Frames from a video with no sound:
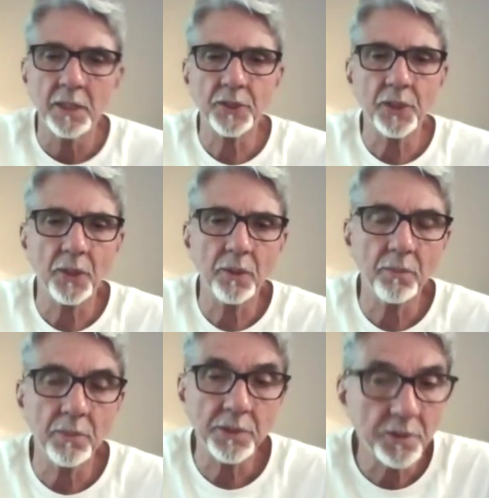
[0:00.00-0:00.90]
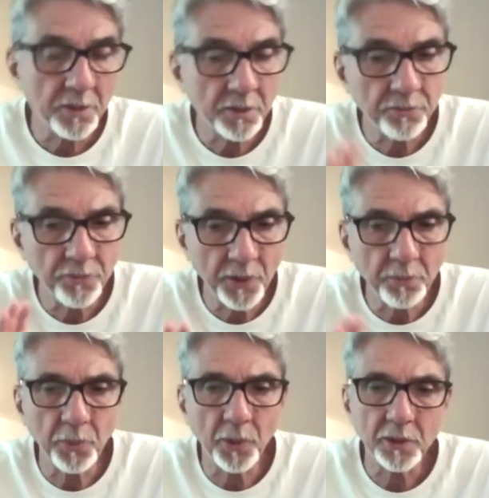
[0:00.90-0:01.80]
So this is very
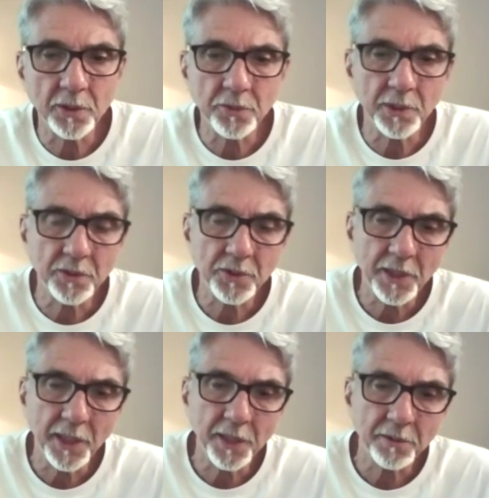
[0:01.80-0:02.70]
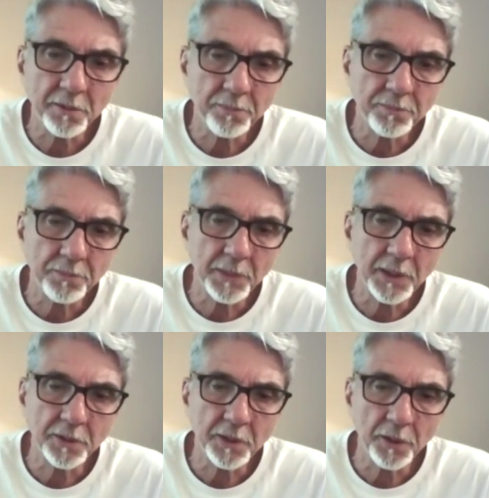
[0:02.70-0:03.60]
important to understand.
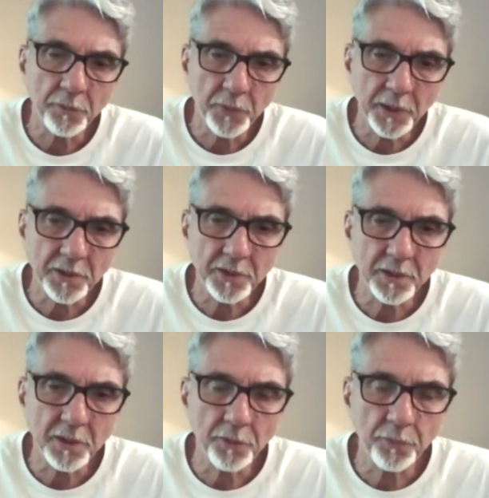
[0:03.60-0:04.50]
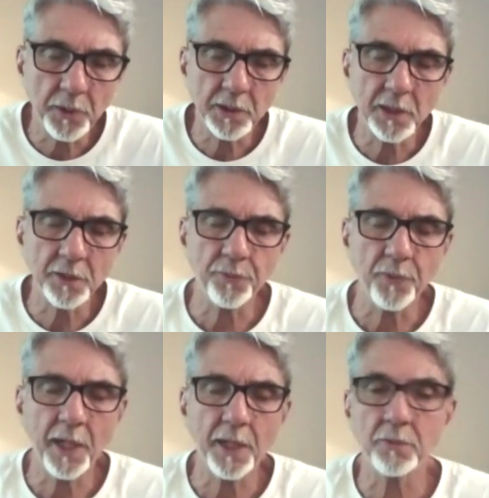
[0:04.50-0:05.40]
If we
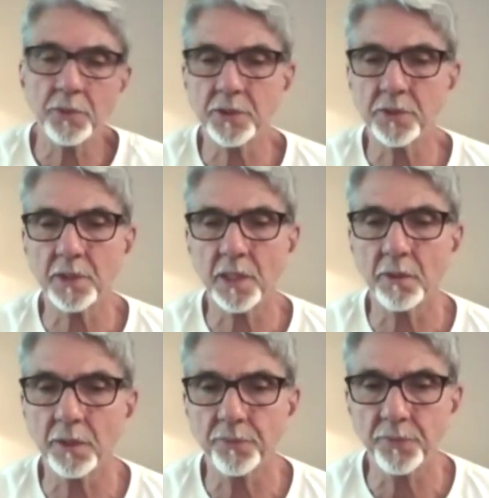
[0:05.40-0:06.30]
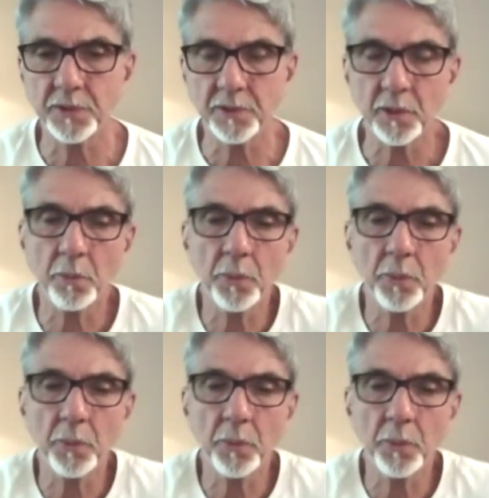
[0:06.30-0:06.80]
identify with our physical